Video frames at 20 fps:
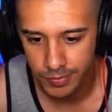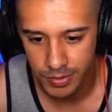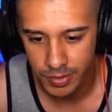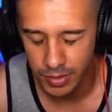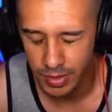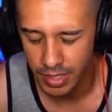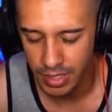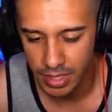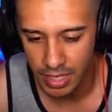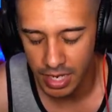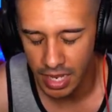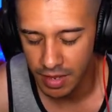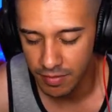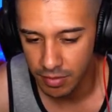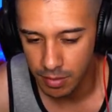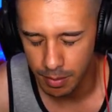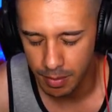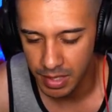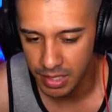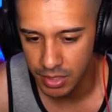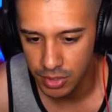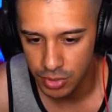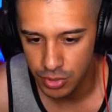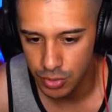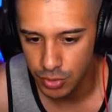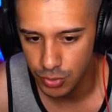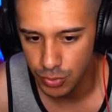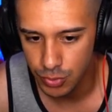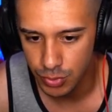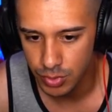they're gonna have to pick and
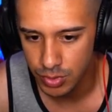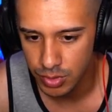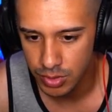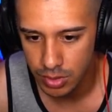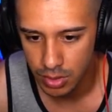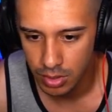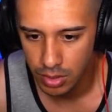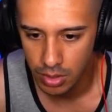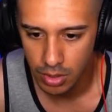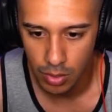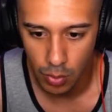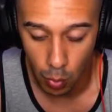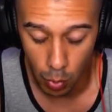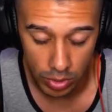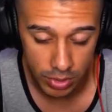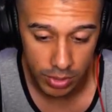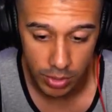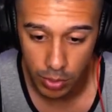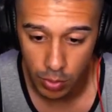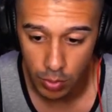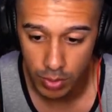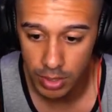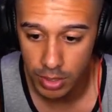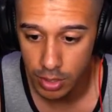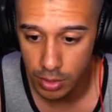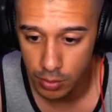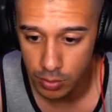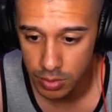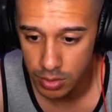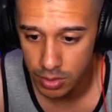choose what they're going to
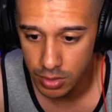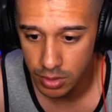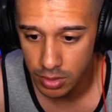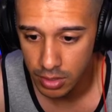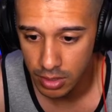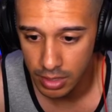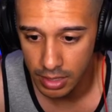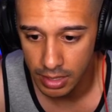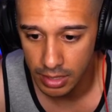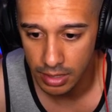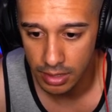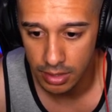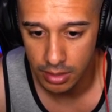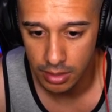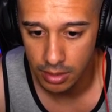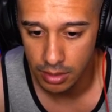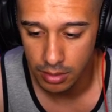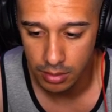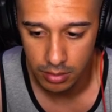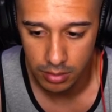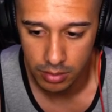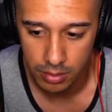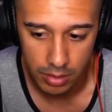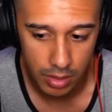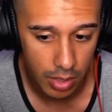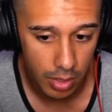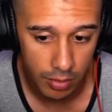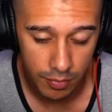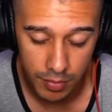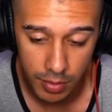user. And you
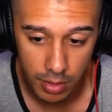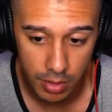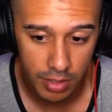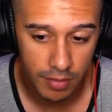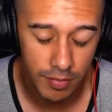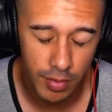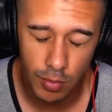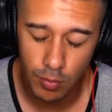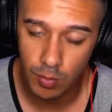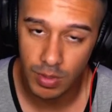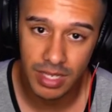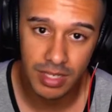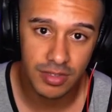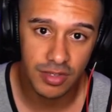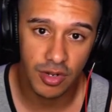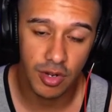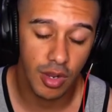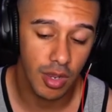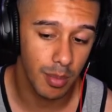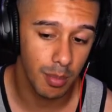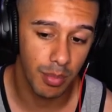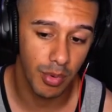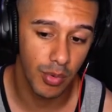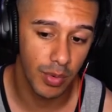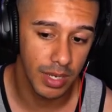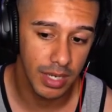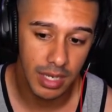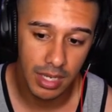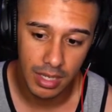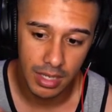know, if your reads are on
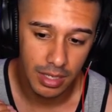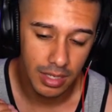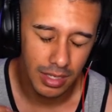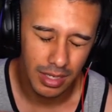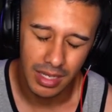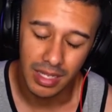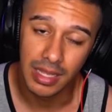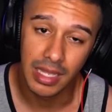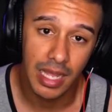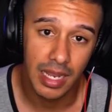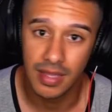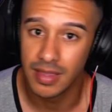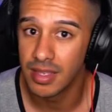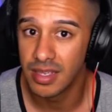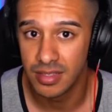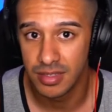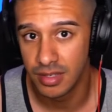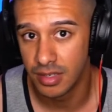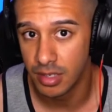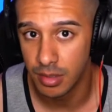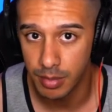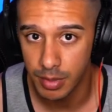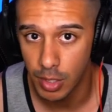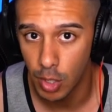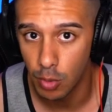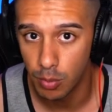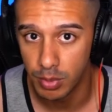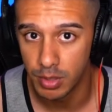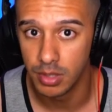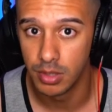point, a lot of things are going to be
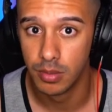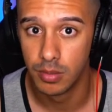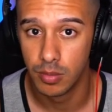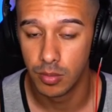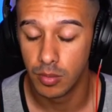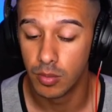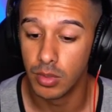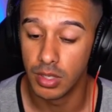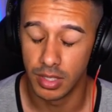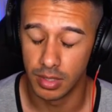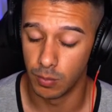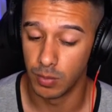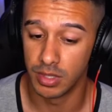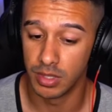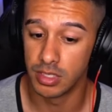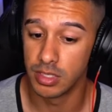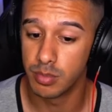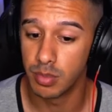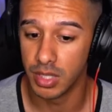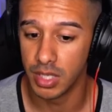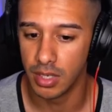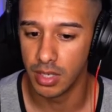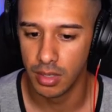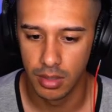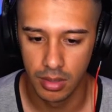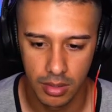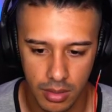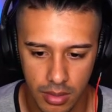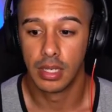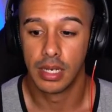open with this play.
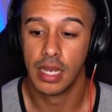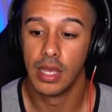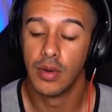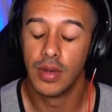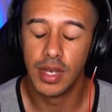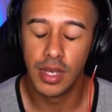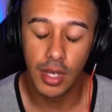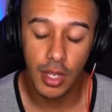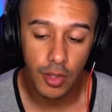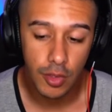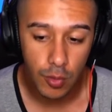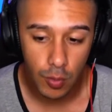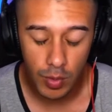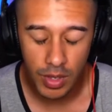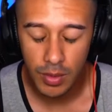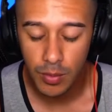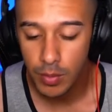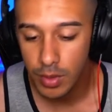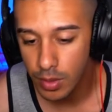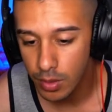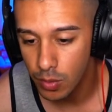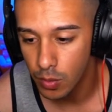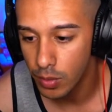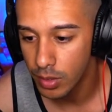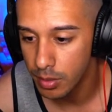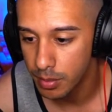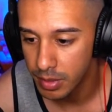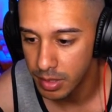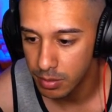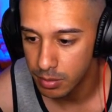Now another way we are going
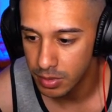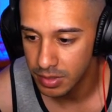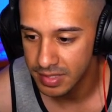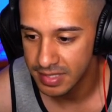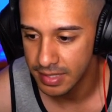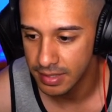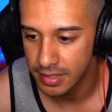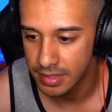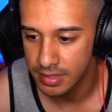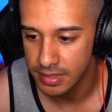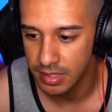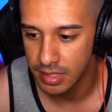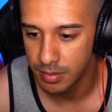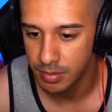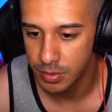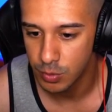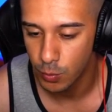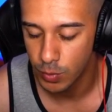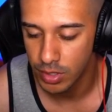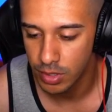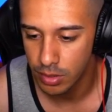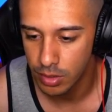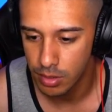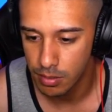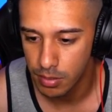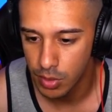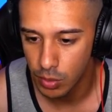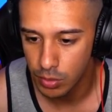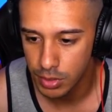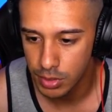to be able to set this up is we are going to
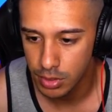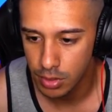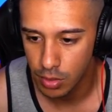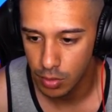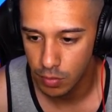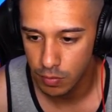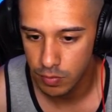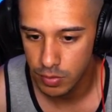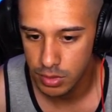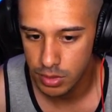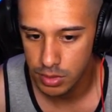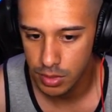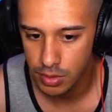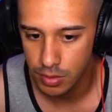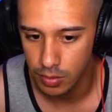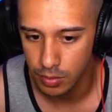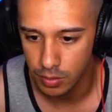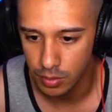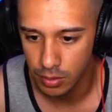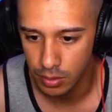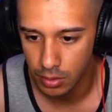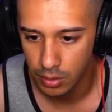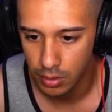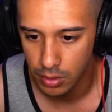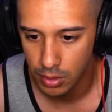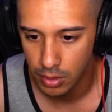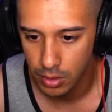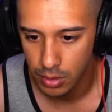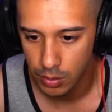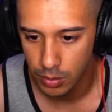motion over circle.
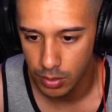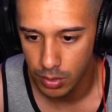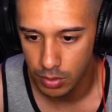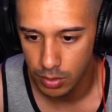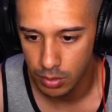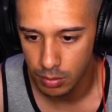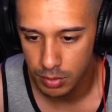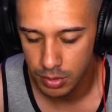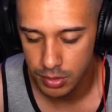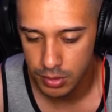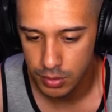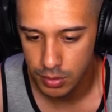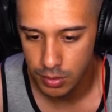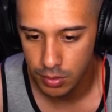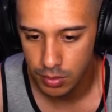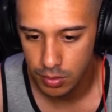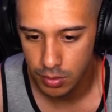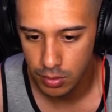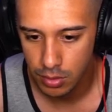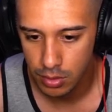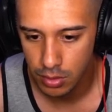We're going to put circle